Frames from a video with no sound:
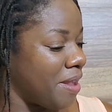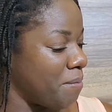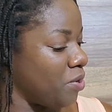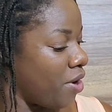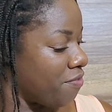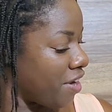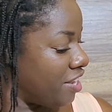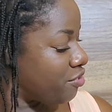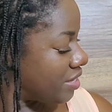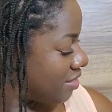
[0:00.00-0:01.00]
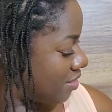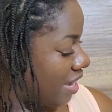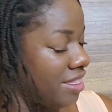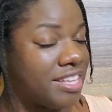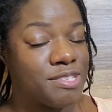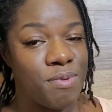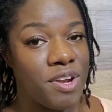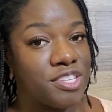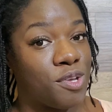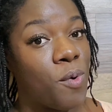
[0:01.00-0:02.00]
Let me know if you're interested to get these
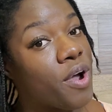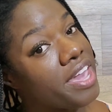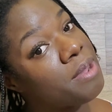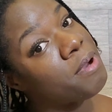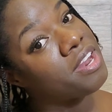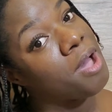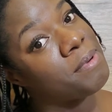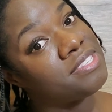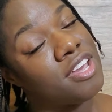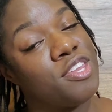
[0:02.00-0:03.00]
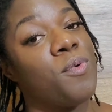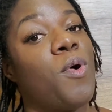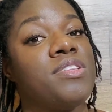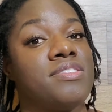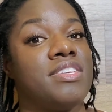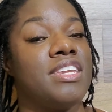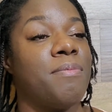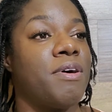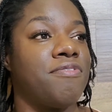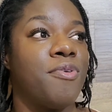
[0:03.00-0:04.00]
products. You won't get them on Amazon, you won't see
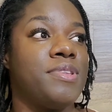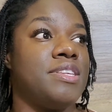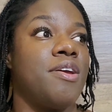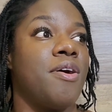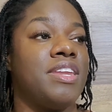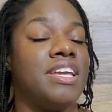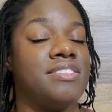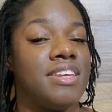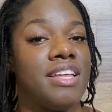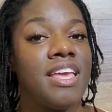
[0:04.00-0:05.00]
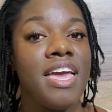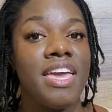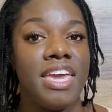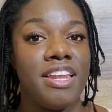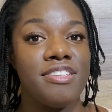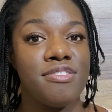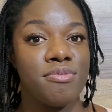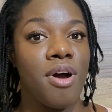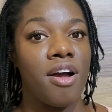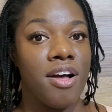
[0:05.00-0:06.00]
them floating around the internet. It
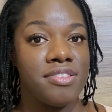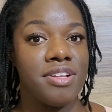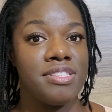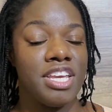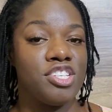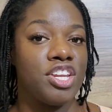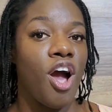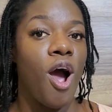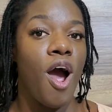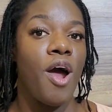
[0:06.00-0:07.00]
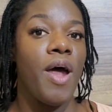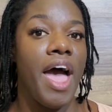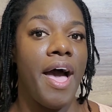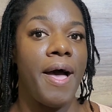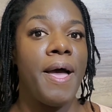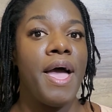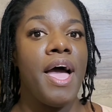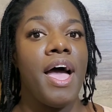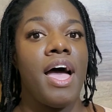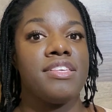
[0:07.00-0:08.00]
is through a consultation or a
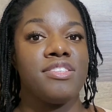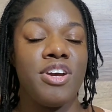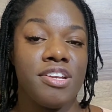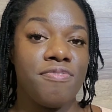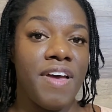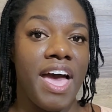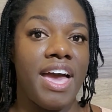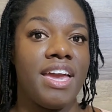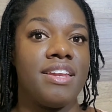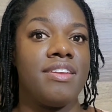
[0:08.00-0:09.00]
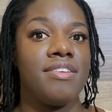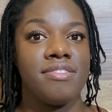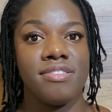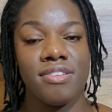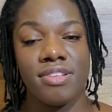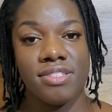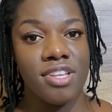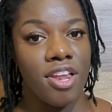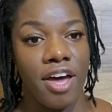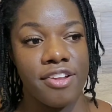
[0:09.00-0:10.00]
certified
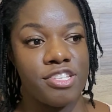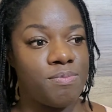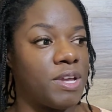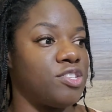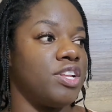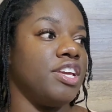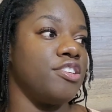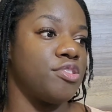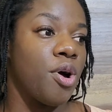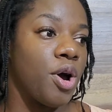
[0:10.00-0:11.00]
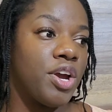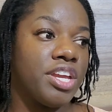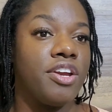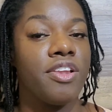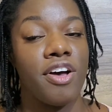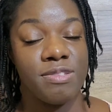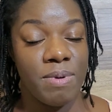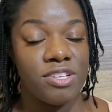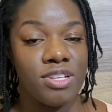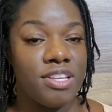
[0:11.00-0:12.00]
salon specialist or hair
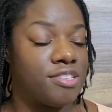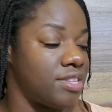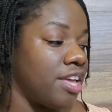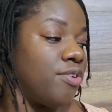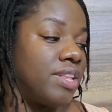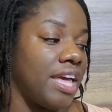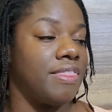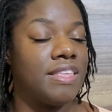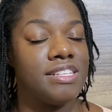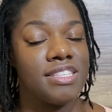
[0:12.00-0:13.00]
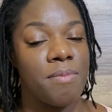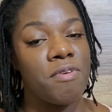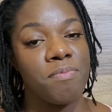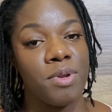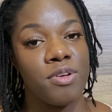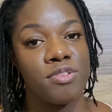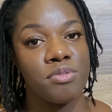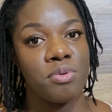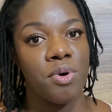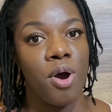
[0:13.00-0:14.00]
loss specialist that you'll get these type of products
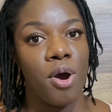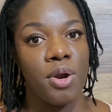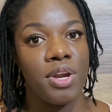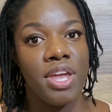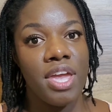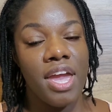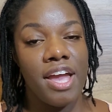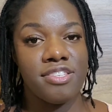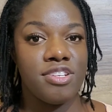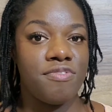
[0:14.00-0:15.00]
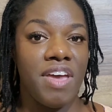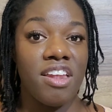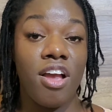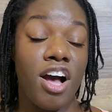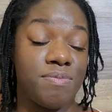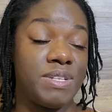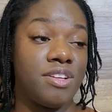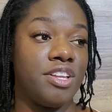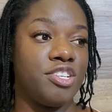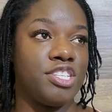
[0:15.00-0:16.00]
through, or a certified
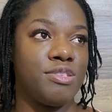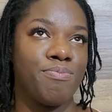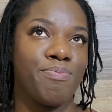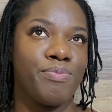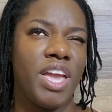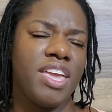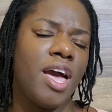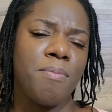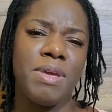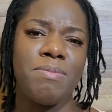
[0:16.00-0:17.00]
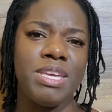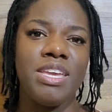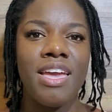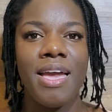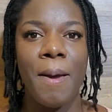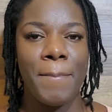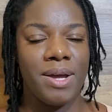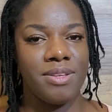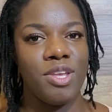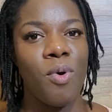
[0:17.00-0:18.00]
cosmetologist. Yeah, maybe.
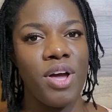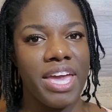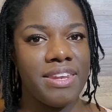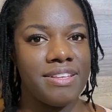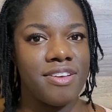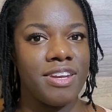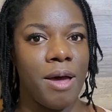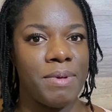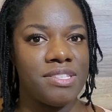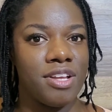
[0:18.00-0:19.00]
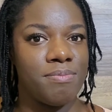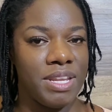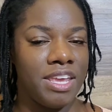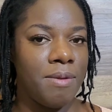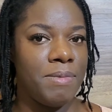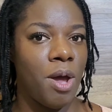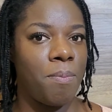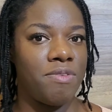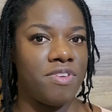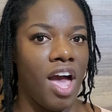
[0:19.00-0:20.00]
But you won't get these on Amazon. But hit me
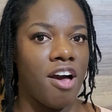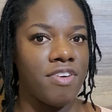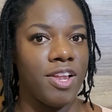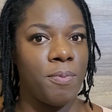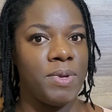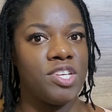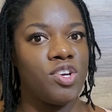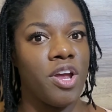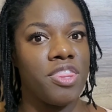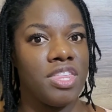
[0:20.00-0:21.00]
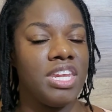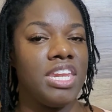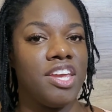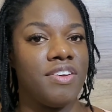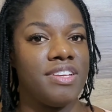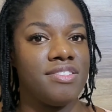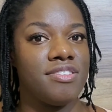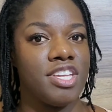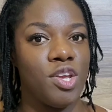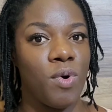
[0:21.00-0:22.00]
up if you have alopecia or thinning hair
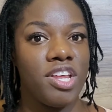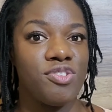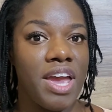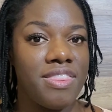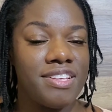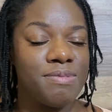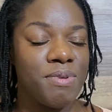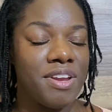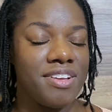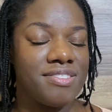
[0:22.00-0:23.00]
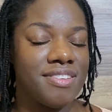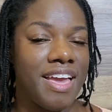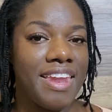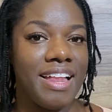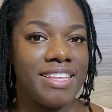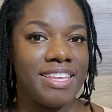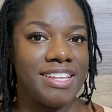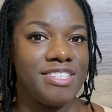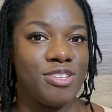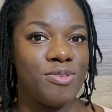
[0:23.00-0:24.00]
issues and you want to try these products, and I'll
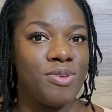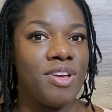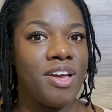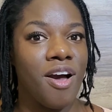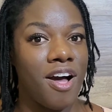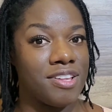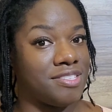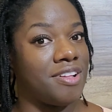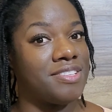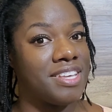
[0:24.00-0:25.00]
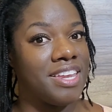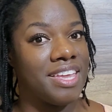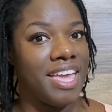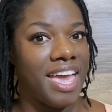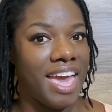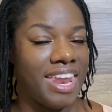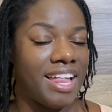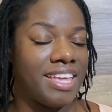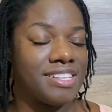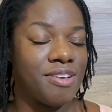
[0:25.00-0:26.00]
get you consulted and
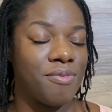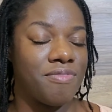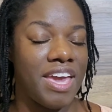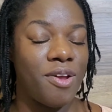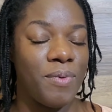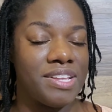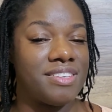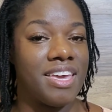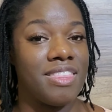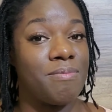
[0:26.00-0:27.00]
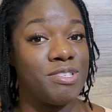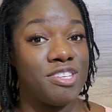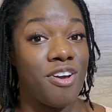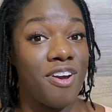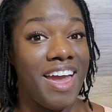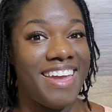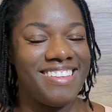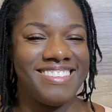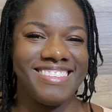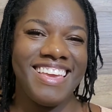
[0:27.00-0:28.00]
I'll get to find a way to get them to you. All
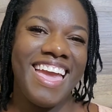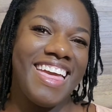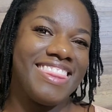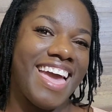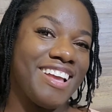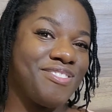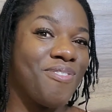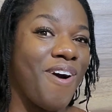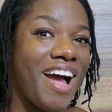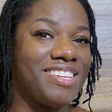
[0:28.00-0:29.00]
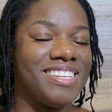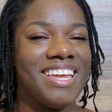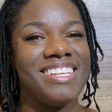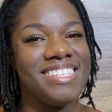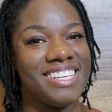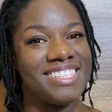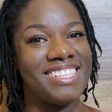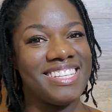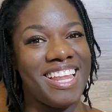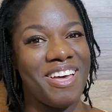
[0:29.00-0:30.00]
right, thanks for watching.
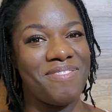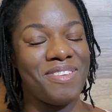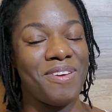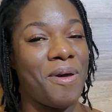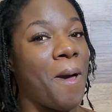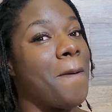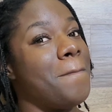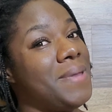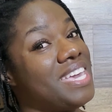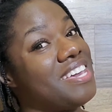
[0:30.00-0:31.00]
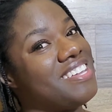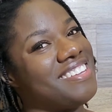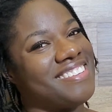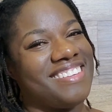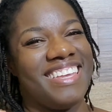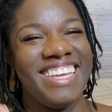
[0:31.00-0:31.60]
Jesus love you. Be good.